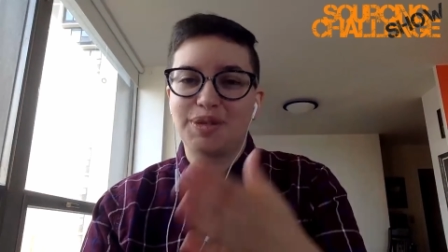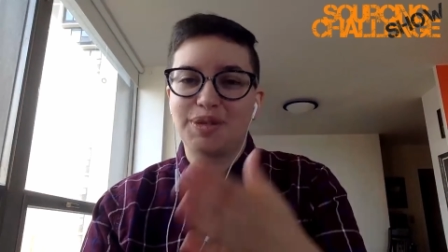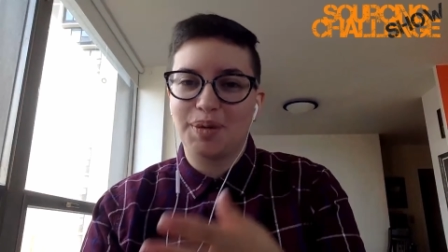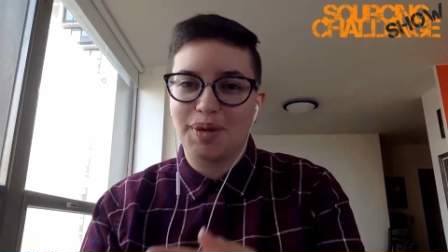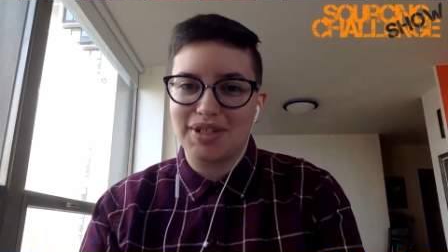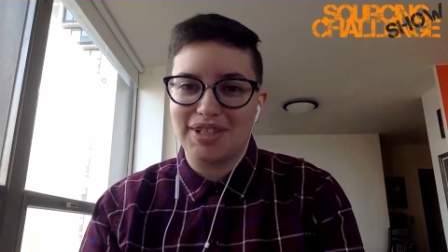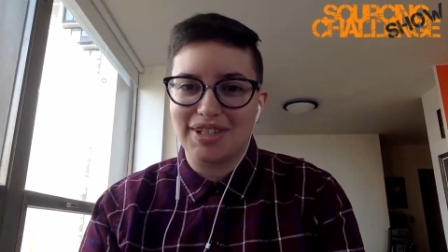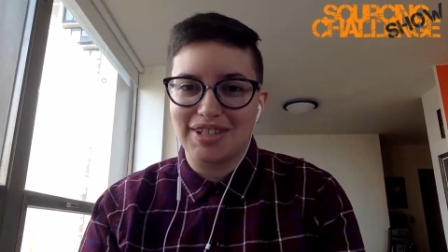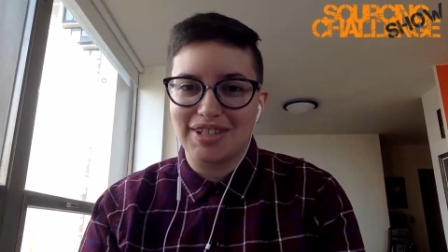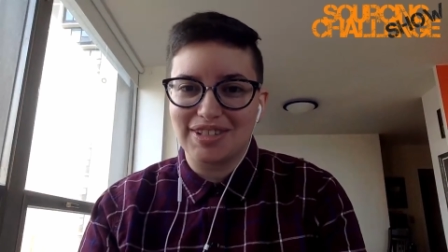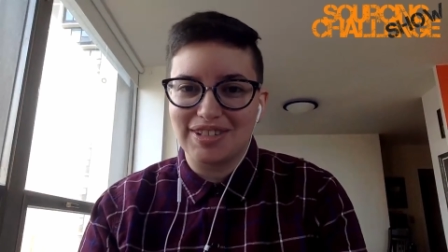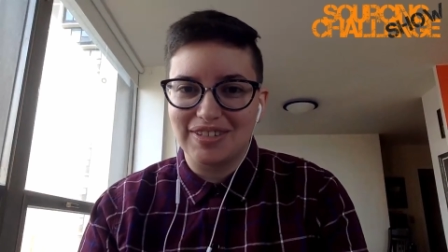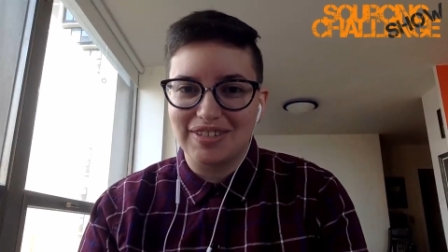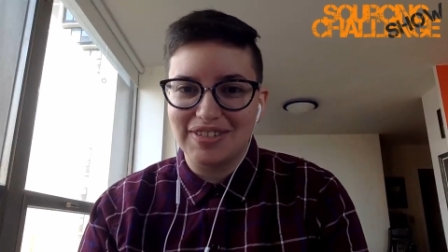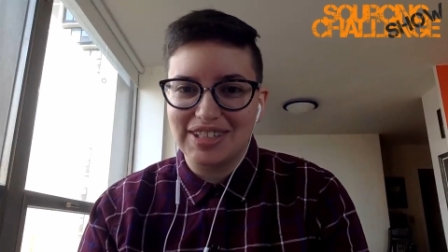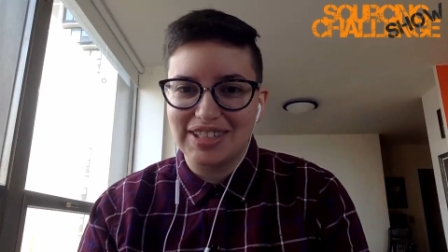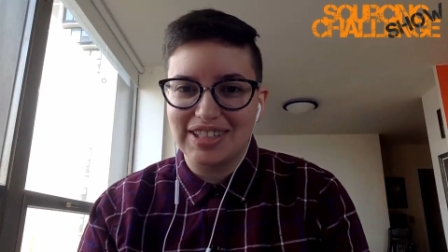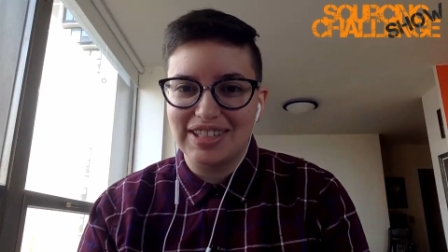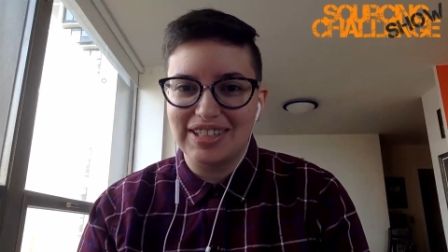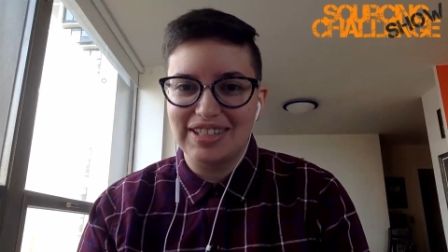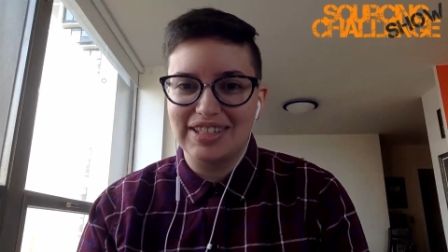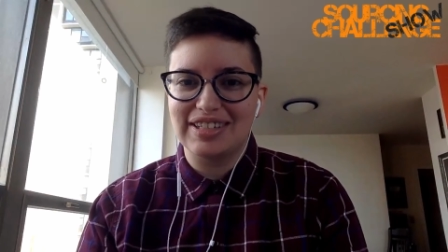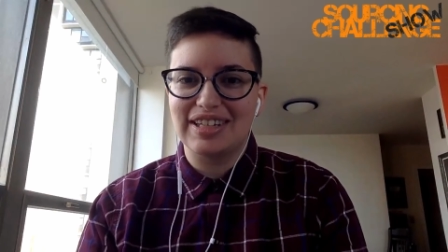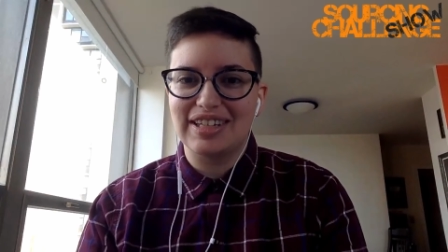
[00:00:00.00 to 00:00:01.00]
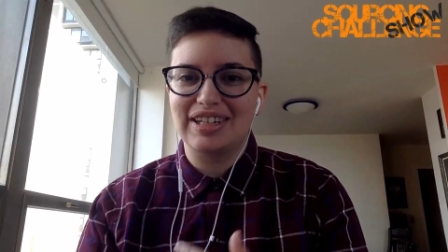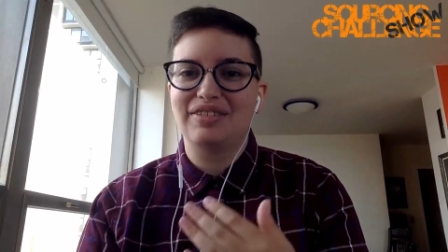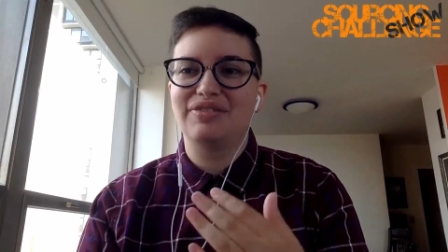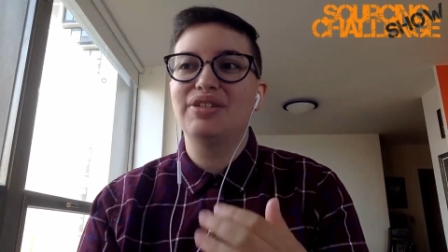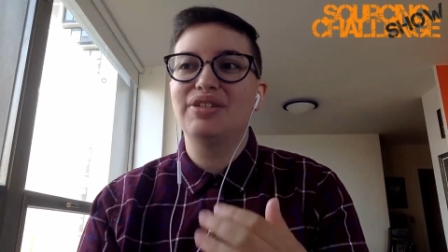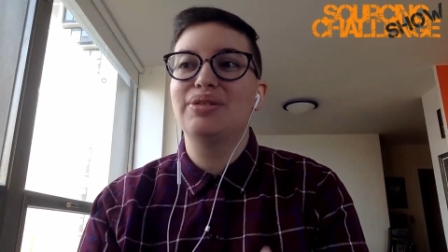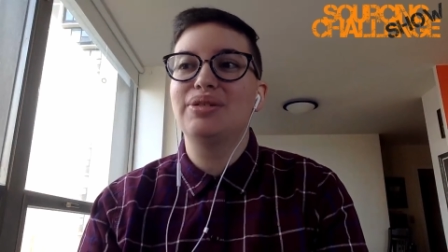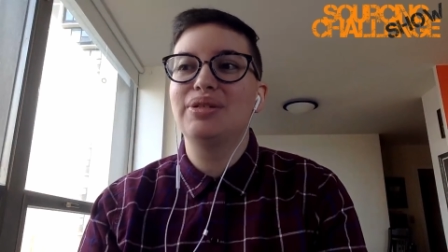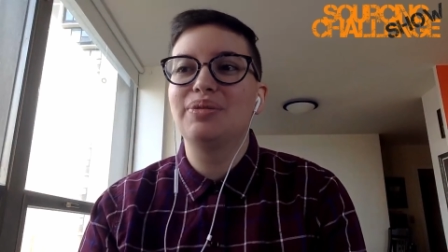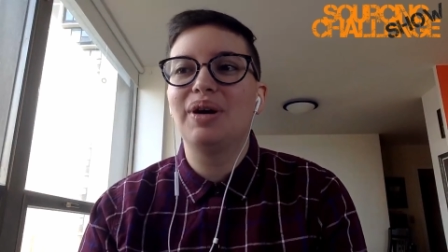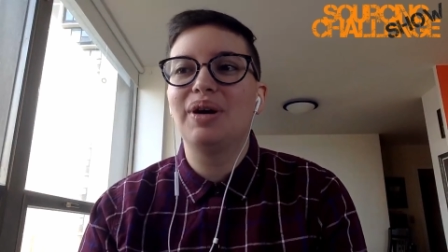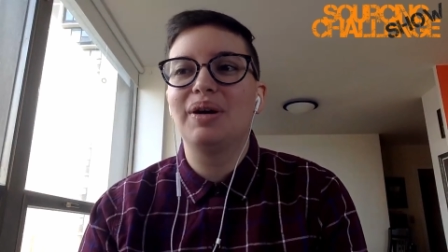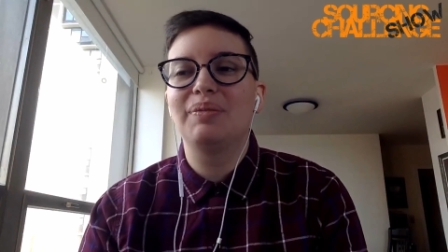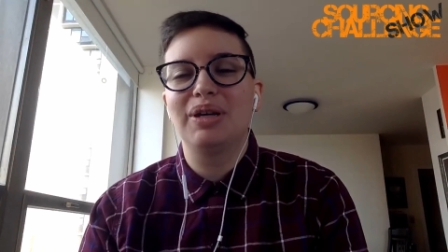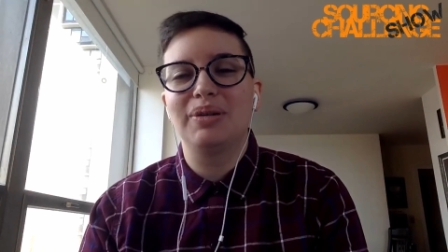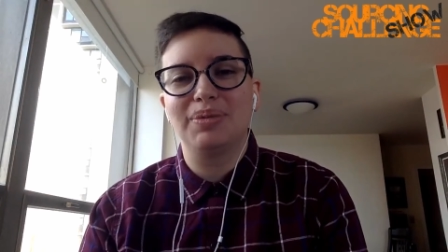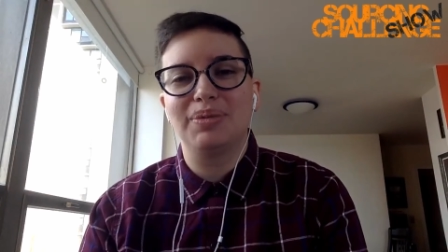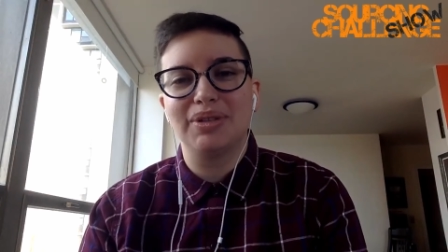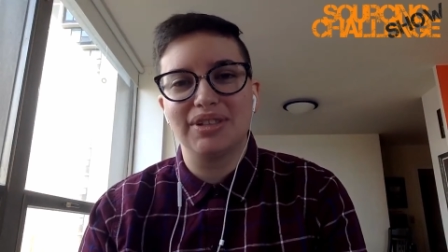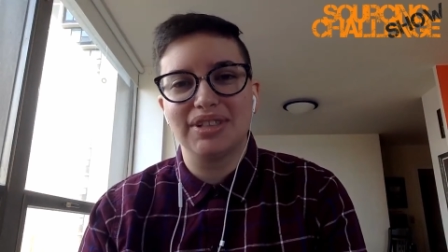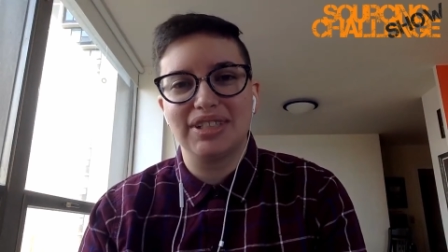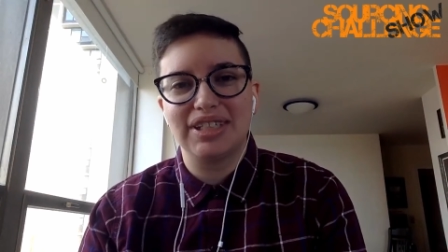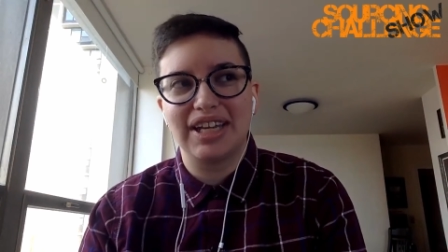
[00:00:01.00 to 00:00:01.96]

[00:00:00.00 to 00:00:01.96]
this is sourcing services. And if you do want